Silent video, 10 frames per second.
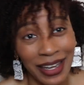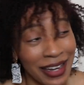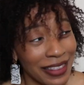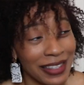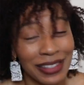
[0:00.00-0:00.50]

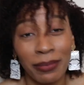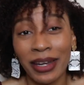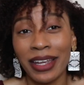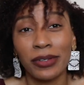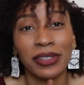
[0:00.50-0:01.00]
not that
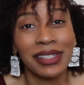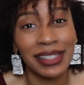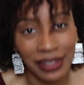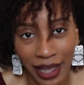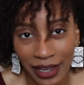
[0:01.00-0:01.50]
somebody else
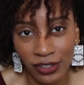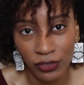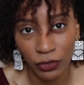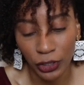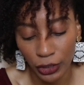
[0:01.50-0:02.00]
decides
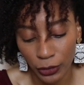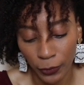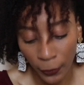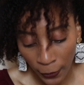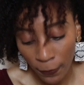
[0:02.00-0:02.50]
for you,